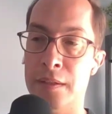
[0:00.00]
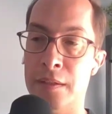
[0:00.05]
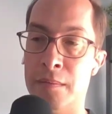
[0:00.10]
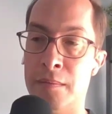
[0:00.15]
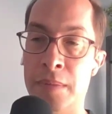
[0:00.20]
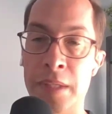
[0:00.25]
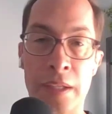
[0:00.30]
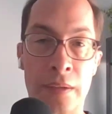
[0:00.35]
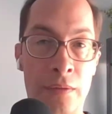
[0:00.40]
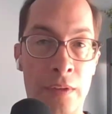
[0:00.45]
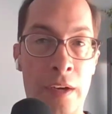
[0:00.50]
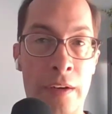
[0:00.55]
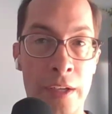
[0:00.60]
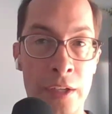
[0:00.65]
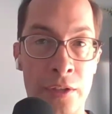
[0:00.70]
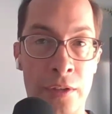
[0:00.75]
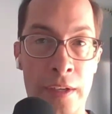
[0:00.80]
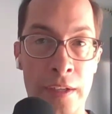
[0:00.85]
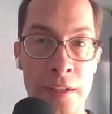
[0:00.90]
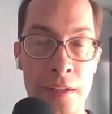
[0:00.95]
being very
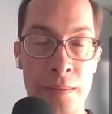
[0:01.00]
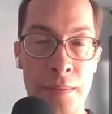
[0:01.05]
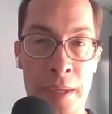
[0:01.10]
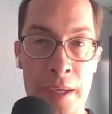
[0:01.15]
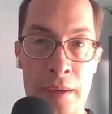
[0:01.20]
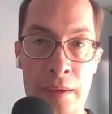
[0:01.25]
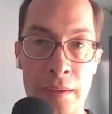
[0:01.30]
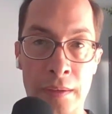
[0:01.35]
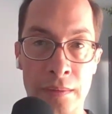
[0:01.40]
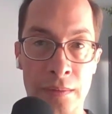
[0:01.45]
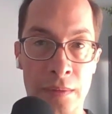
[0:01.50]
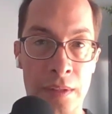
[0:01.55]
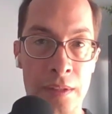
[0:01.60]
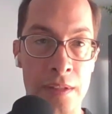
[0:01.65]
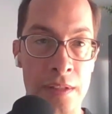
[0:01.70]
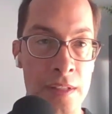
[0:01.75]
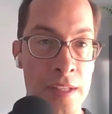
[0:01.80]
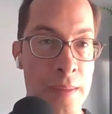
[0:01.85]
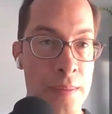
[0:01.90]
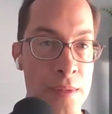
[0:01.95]
transparent with the
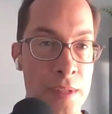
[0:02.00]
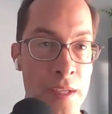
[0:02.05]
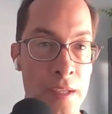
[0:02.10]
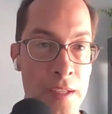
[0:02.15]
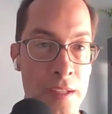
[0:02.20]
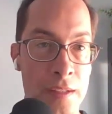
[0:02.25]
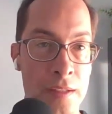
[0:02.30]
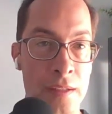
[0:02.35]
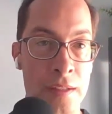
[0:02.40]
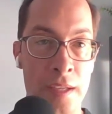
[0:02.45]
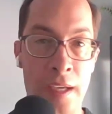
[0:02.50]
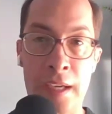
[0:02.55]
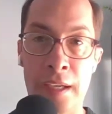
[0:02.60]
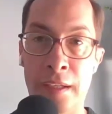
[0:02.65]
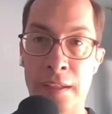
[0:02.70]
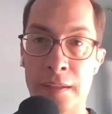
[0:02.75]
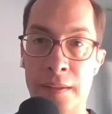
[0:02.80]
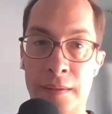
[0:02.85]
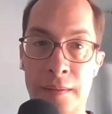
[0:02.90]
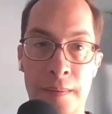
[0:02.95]
steps they need to
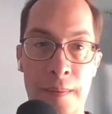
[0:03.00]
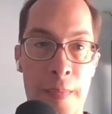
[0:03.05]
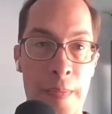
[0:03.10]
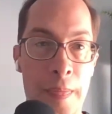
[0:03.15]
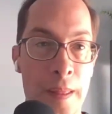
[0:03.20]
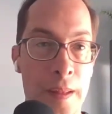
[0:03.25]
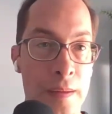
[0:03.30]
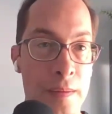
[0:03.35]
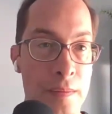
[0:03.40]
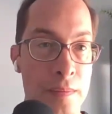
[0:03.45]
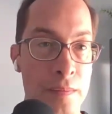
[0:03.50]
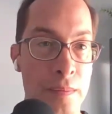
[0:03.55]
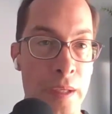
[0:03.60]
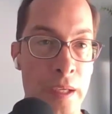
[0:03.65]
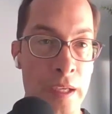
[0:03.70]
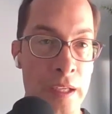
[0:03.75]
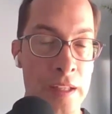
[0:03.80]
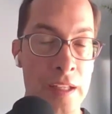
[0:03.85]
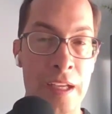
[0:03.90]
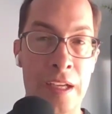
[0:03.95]
take, but
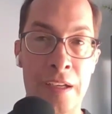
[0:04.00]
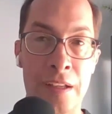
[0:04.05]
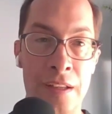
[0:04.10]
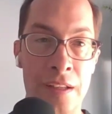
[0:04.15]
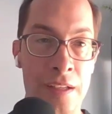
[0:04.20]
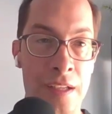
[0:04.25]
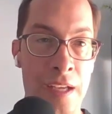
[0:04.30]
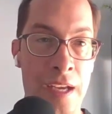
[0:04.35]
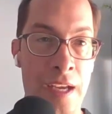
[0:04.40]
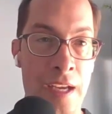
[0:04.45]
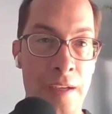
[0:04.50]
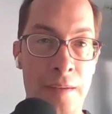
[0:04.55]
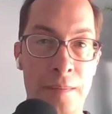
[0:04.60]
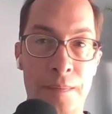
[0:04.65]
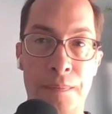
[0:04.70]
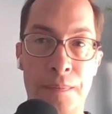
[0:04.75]
at the end of the day,